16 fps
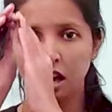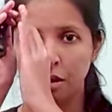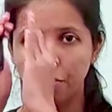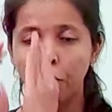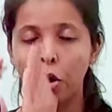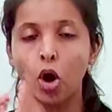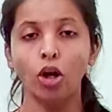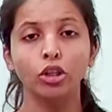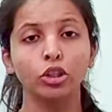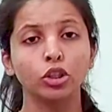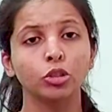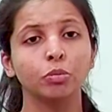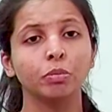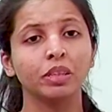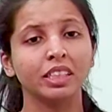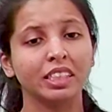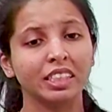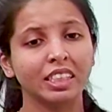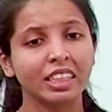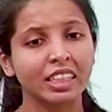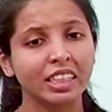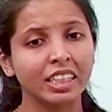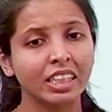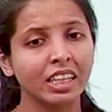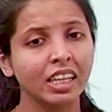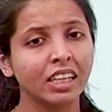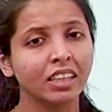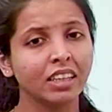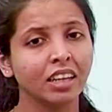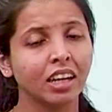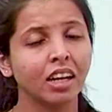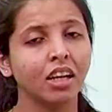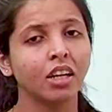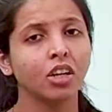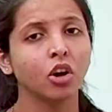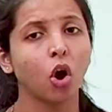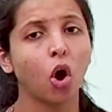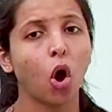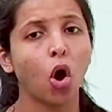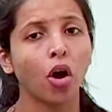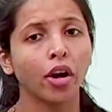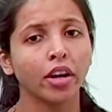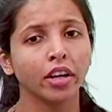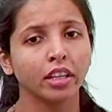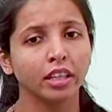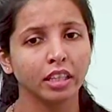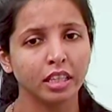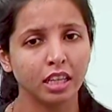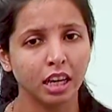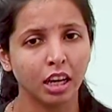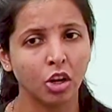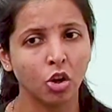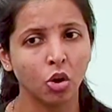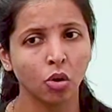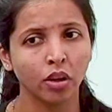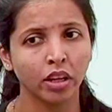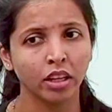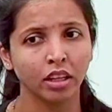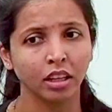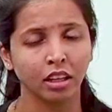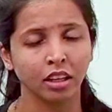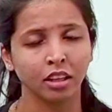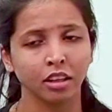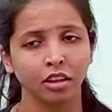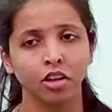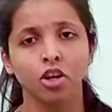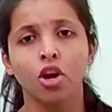Pod could be green in color or yellow in color.